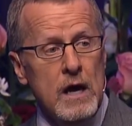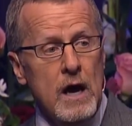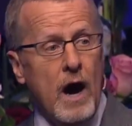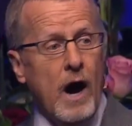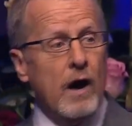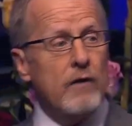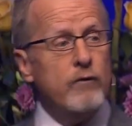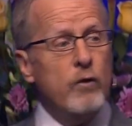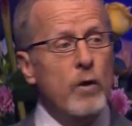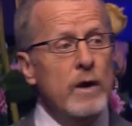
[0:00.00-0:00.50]

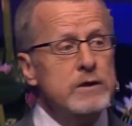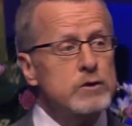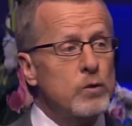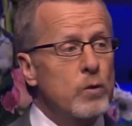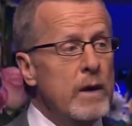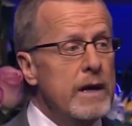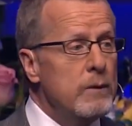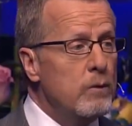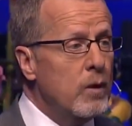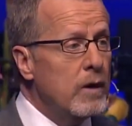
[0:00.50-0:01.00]
of which
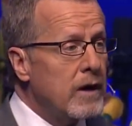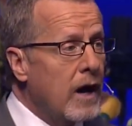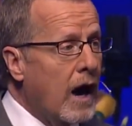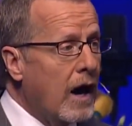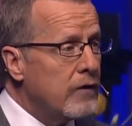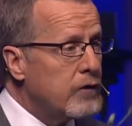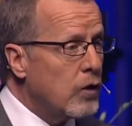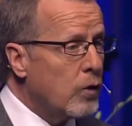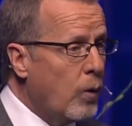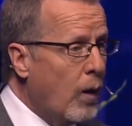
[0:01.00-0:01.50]
we would
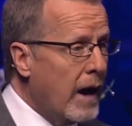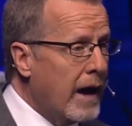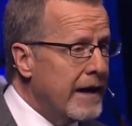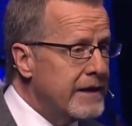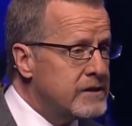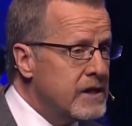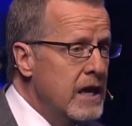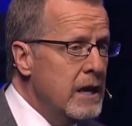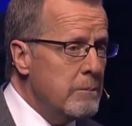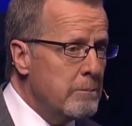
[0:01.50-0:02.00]

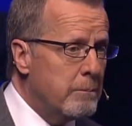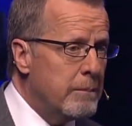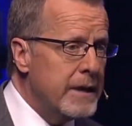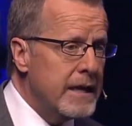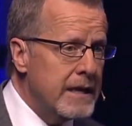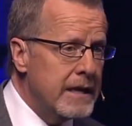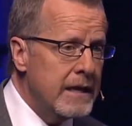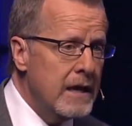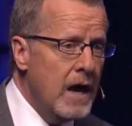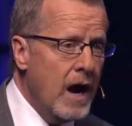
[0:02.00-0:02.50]
otherwise
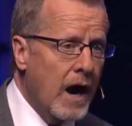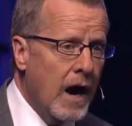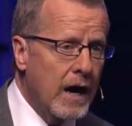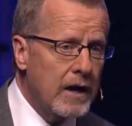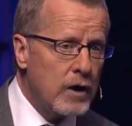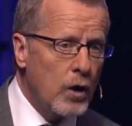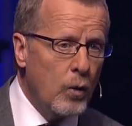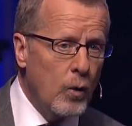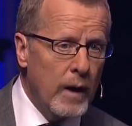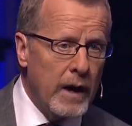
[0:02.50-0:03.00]
be
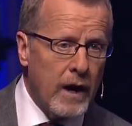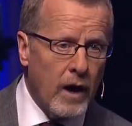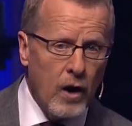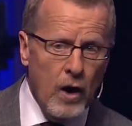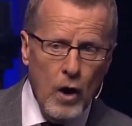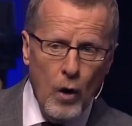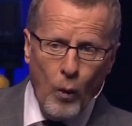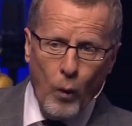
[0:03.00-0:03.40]
unaware?